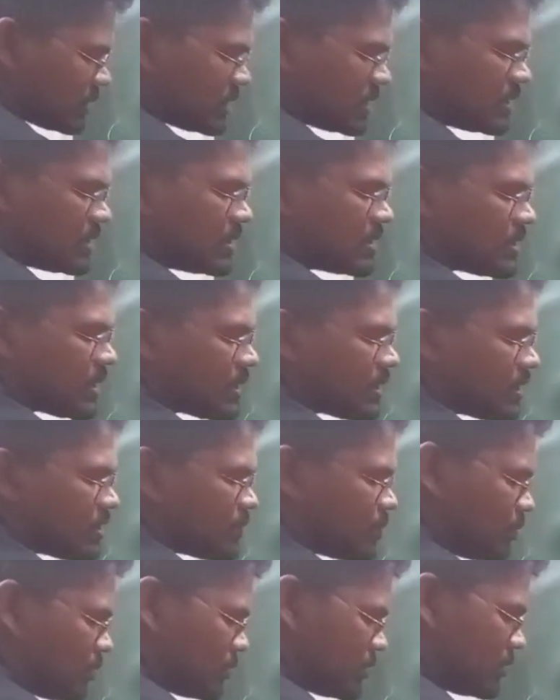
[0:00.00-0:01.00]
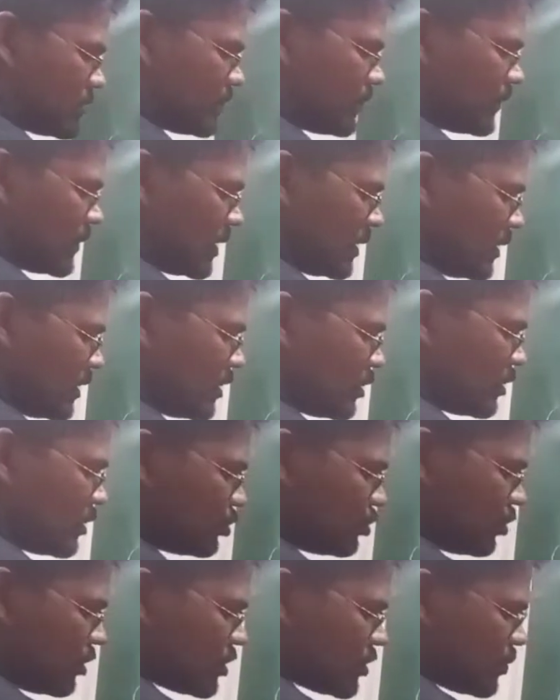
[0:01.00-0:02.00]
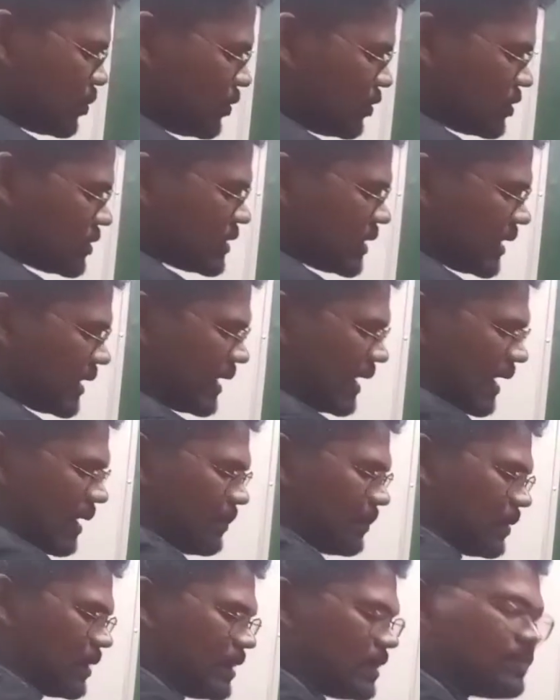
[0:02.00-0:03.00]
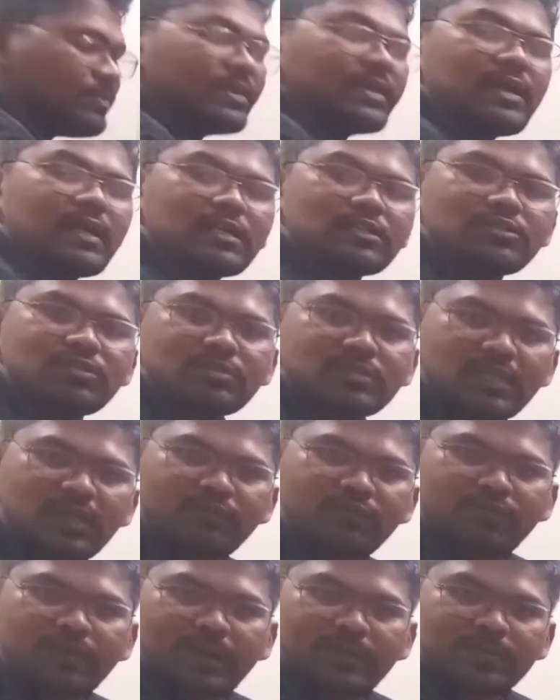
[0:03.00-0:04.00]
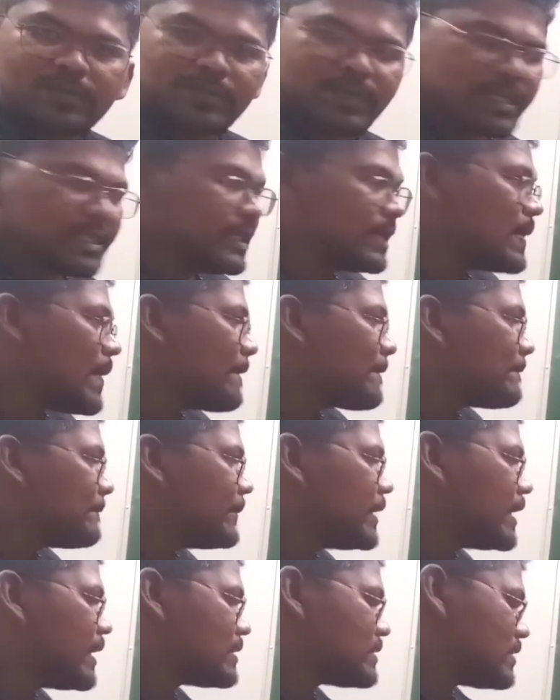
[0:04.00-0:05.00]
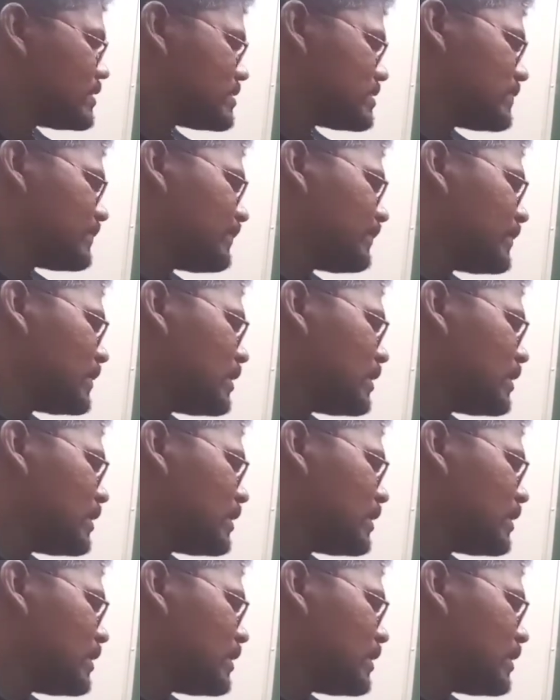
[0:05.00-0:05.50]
See, these are the spores. Those spores are haploid because those are formed by the meiosis.